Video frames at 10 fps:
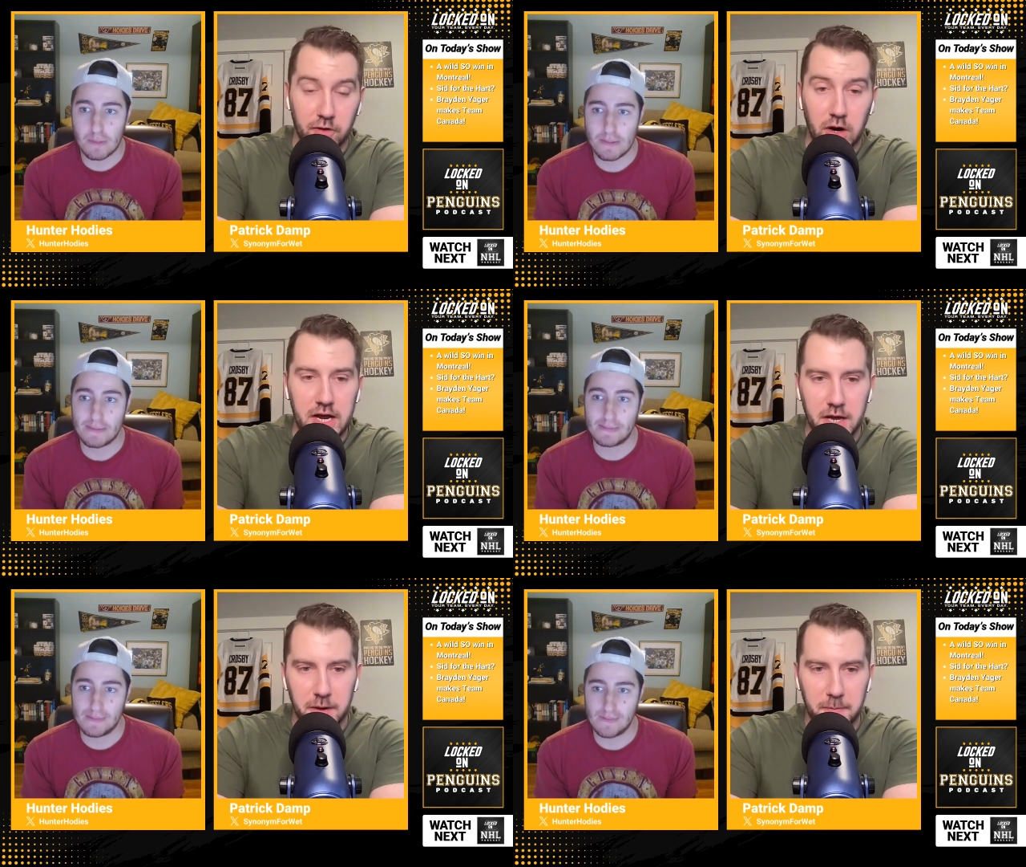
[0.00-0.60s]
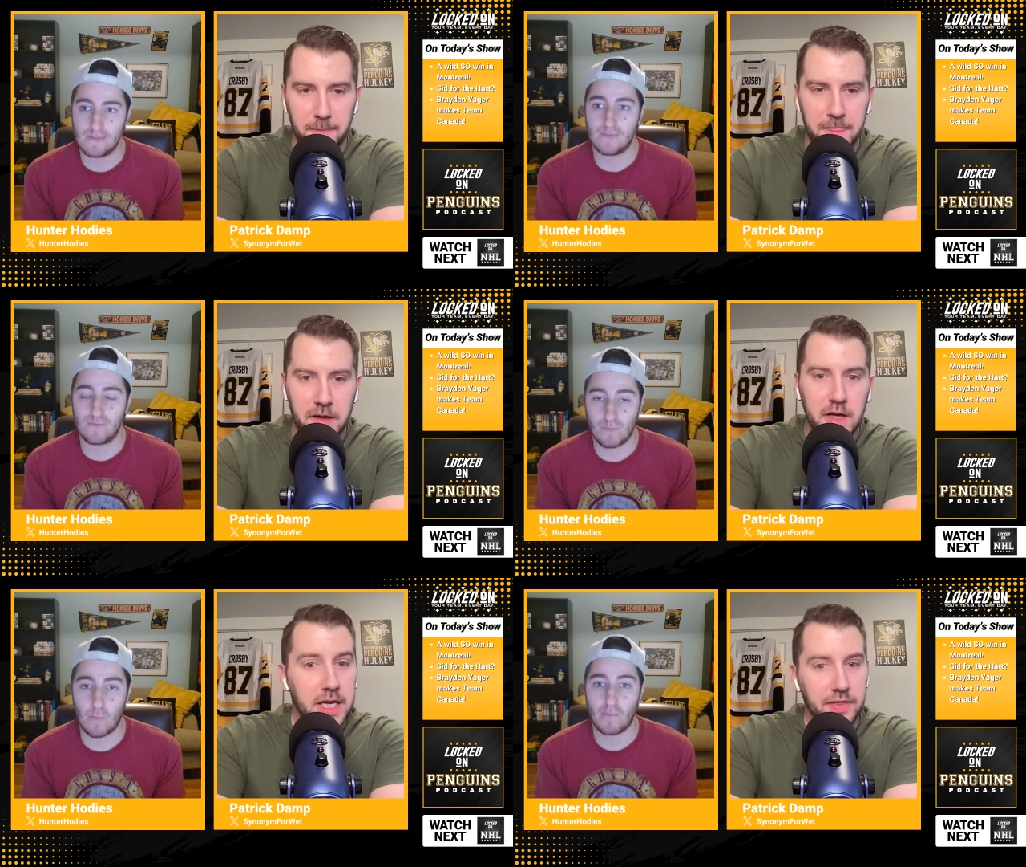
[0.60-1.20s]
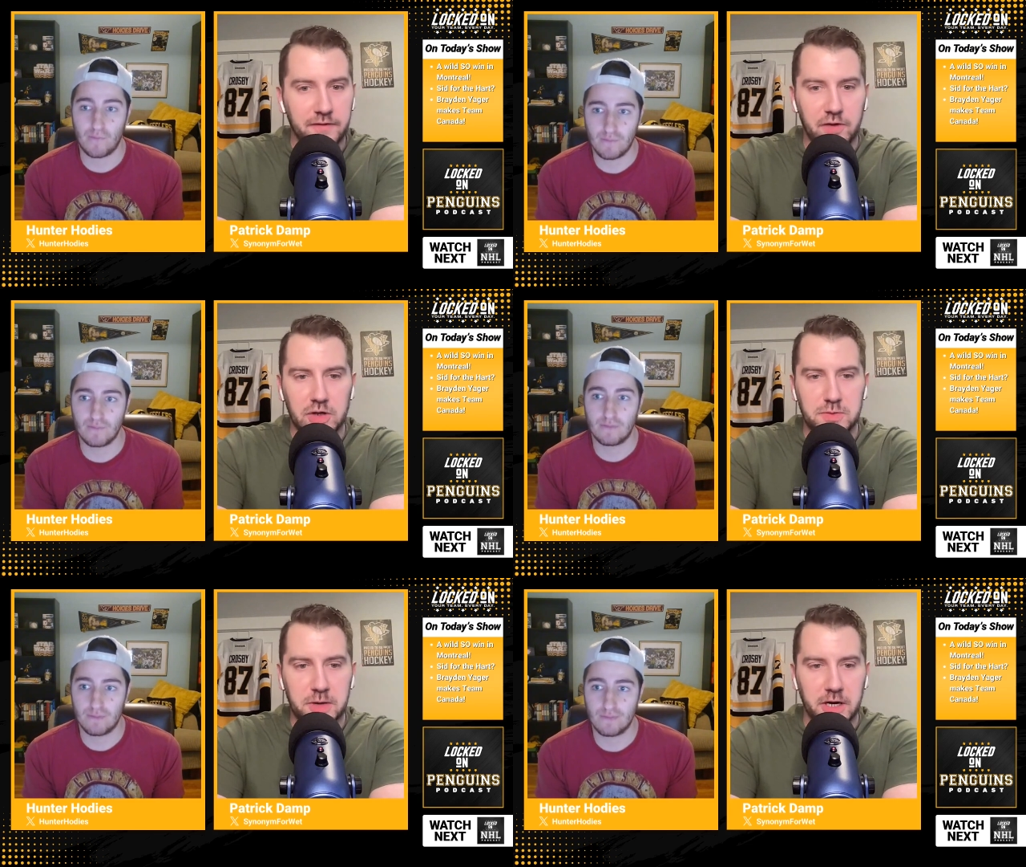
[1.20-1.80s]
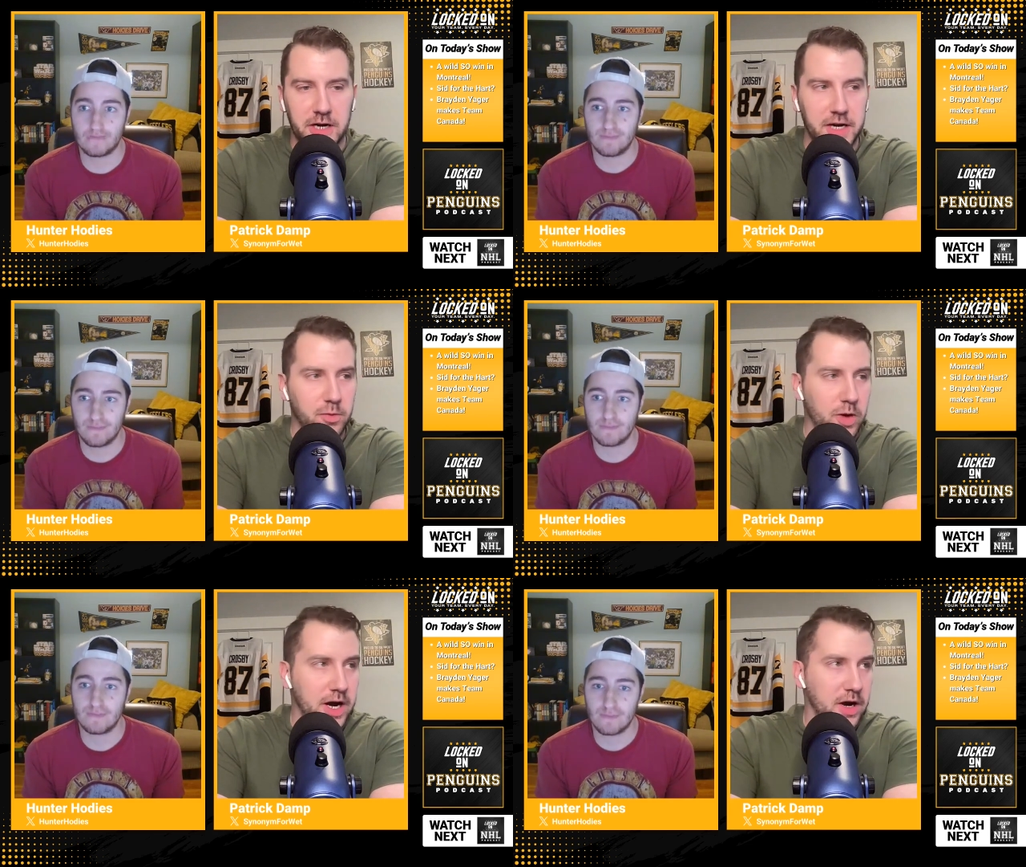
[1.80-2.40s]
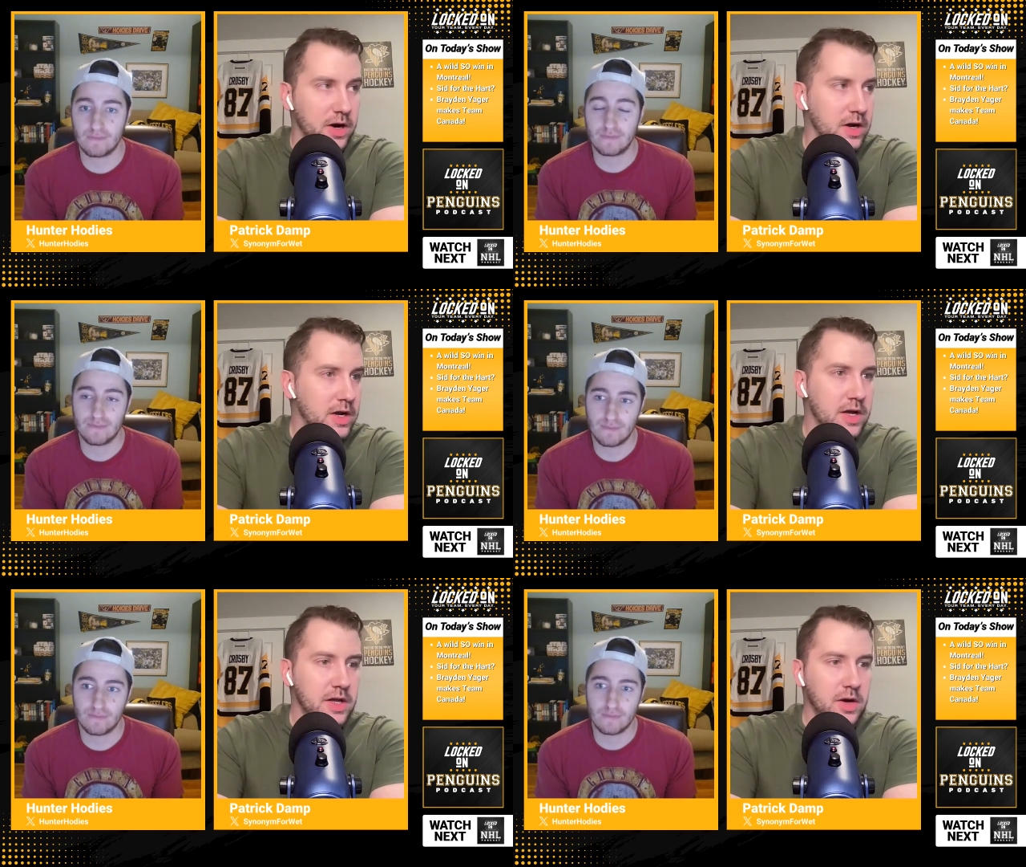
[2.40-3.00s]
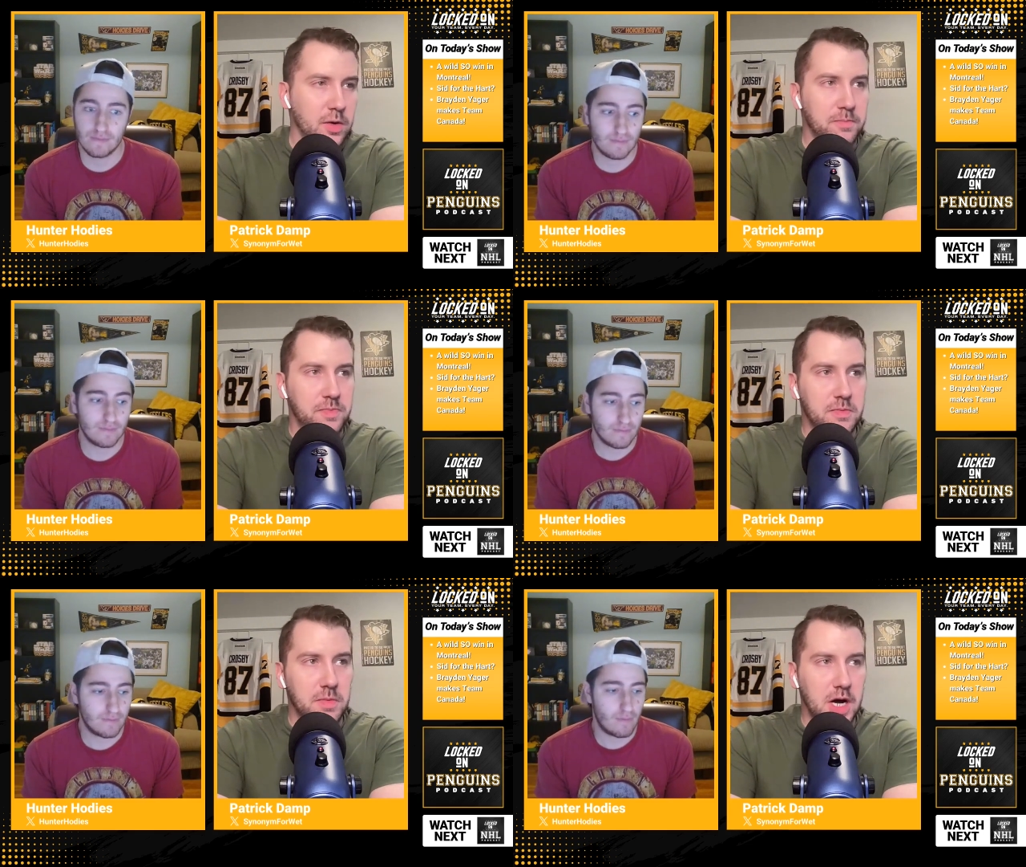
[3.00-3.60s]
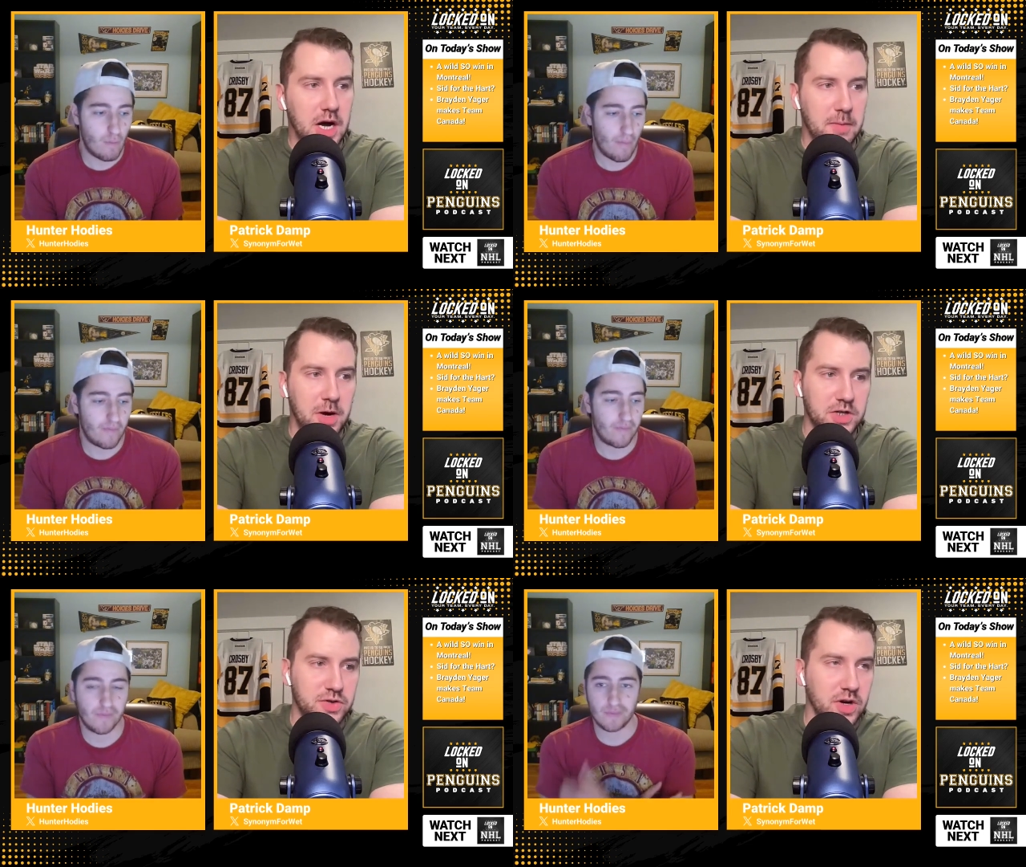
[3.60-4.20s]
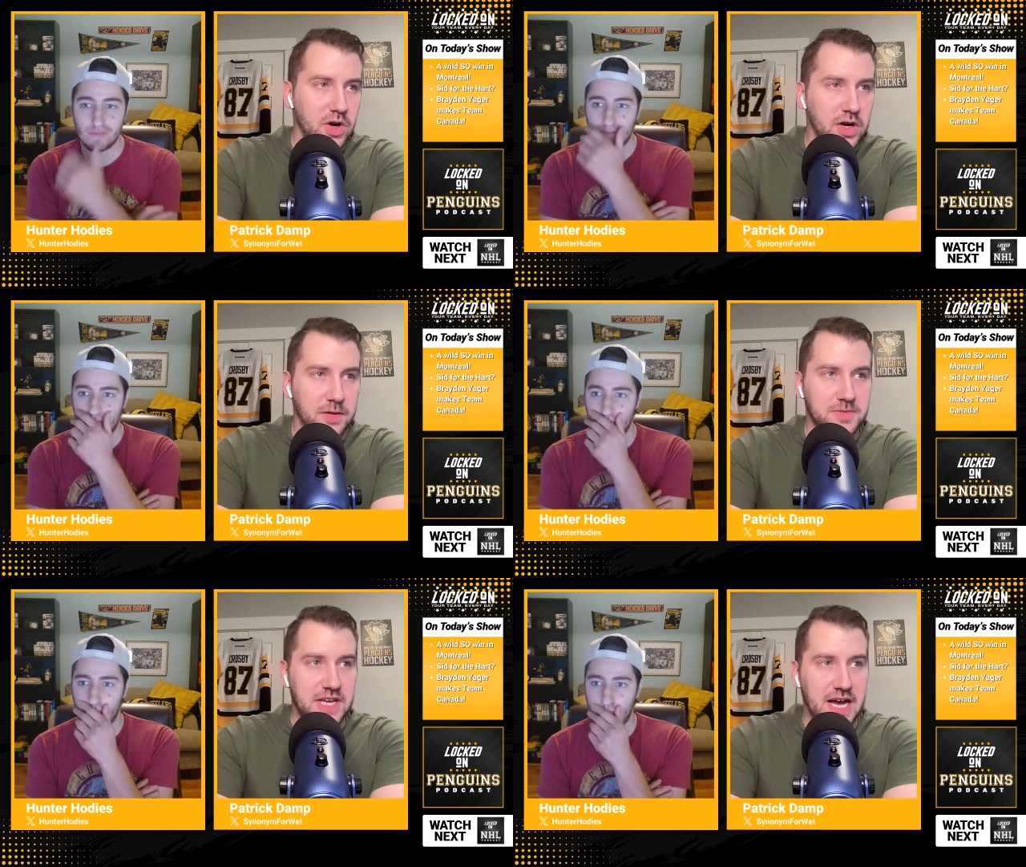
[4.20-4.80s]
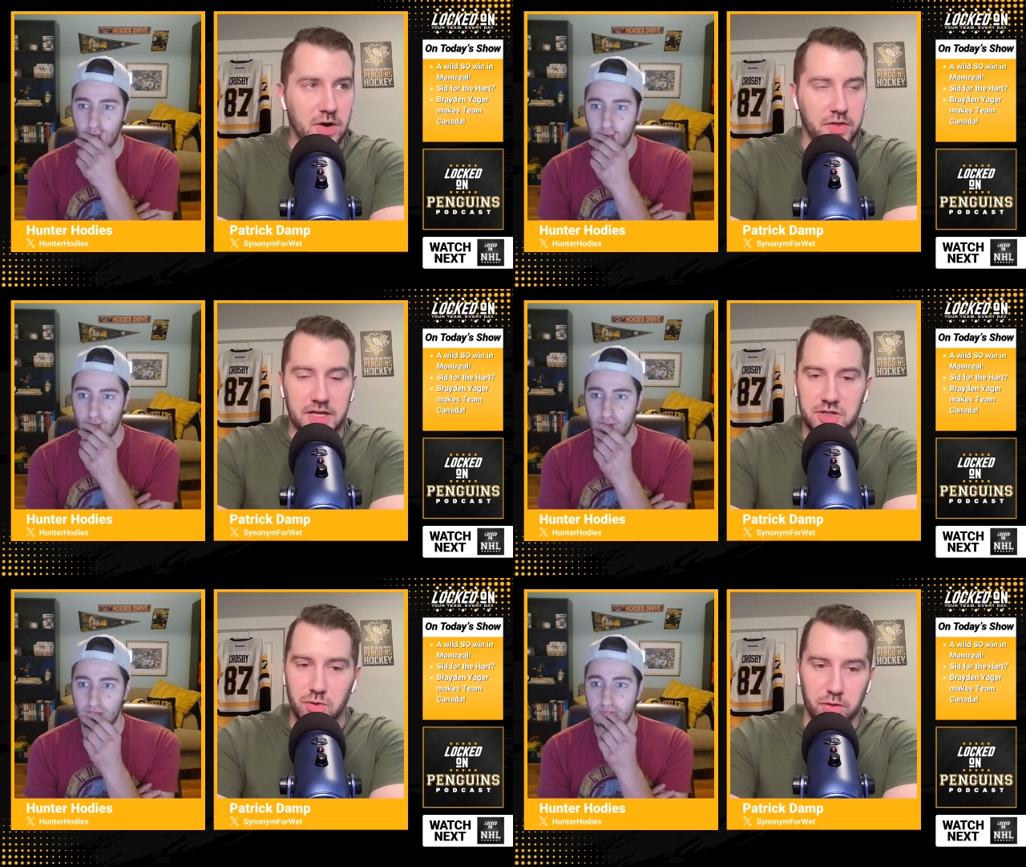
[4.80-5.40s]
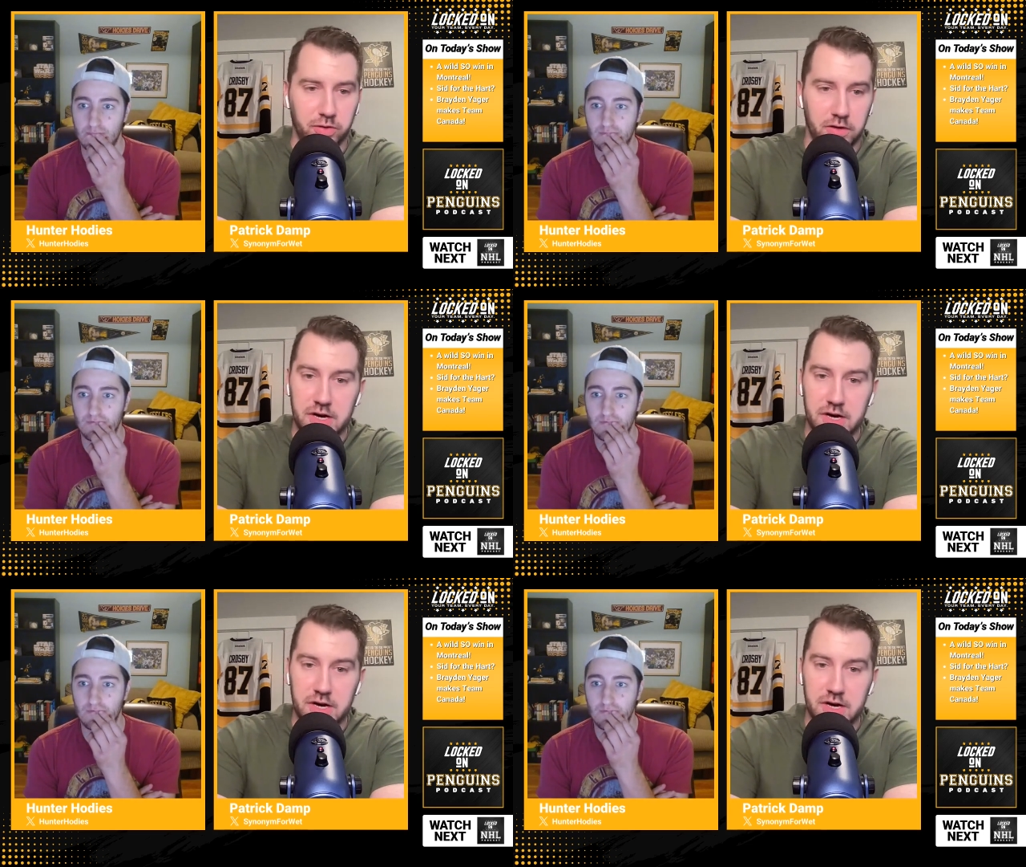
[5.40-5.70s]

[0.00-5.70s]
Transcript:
Speaker 1: for him in the first period where, you know, uh, Montreal comes out, they score three